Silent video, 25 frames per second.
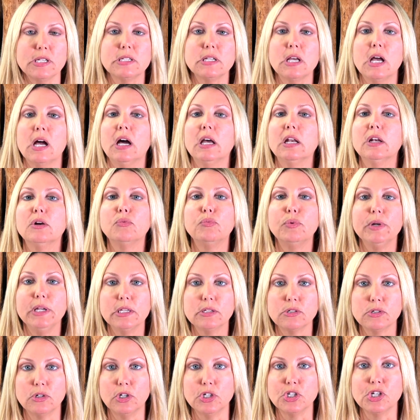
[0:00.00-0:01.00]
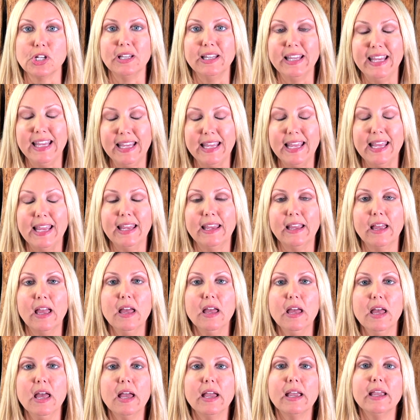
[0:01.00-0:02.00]
ton of research linking
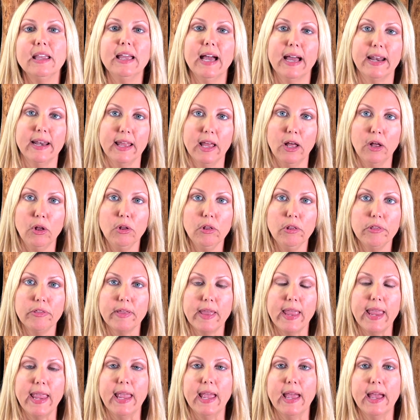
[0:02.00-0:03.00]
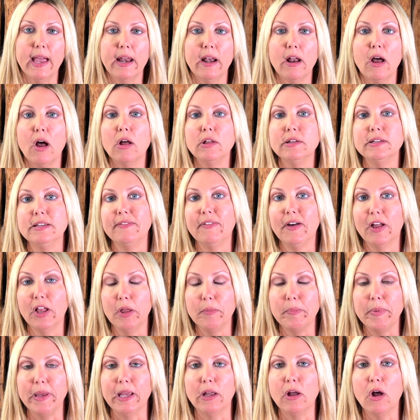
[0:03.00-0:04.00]
gut health and
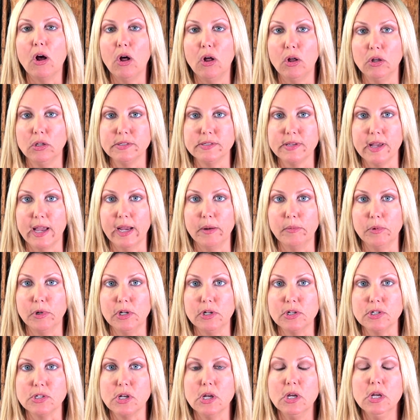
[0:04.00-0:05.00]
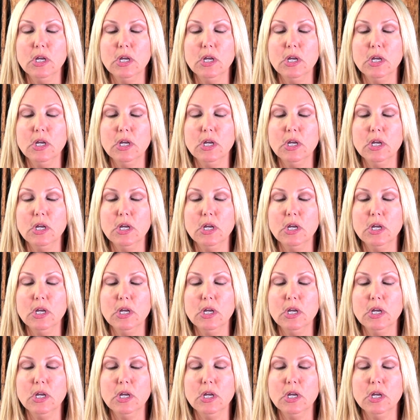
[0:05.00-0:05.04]
developing Alzheimer's.